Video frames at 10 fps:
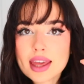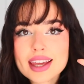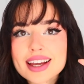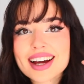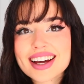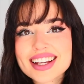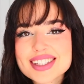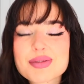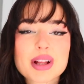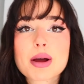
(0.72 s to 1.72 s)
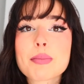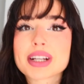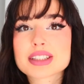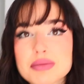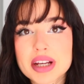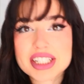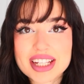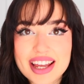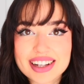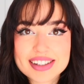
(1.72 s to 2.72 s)
Hey guys, welcome back to my
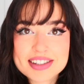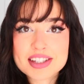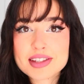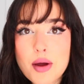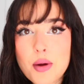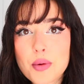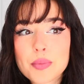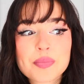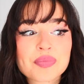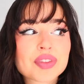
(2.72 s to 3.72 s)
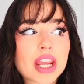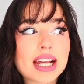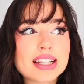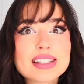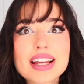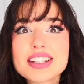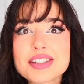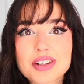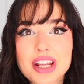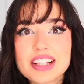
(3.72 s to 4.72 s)
channel. So I decided
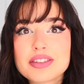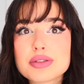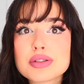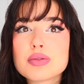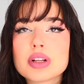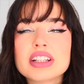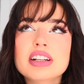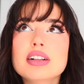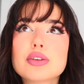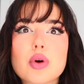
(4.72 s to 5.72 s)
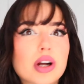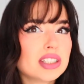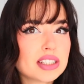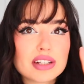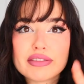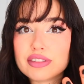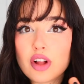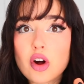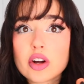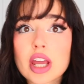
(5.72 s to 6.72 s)
today to do a little quarantine
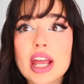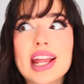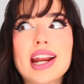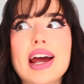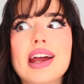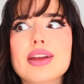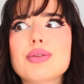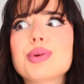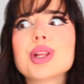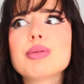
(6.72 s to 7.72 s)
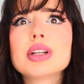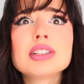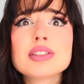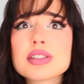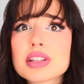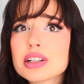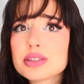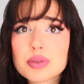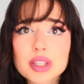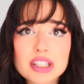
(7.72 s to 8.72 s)
vlog, and I really wanted to
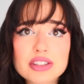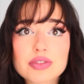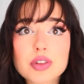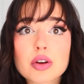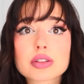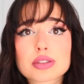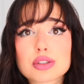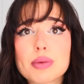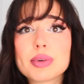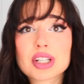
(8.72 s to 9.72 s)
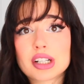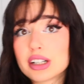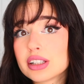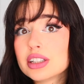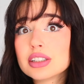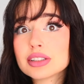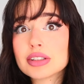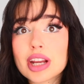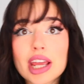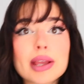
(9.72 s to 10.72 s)
start doing this vlog so much earlier
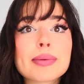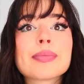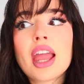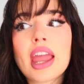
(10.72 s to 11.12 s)
today.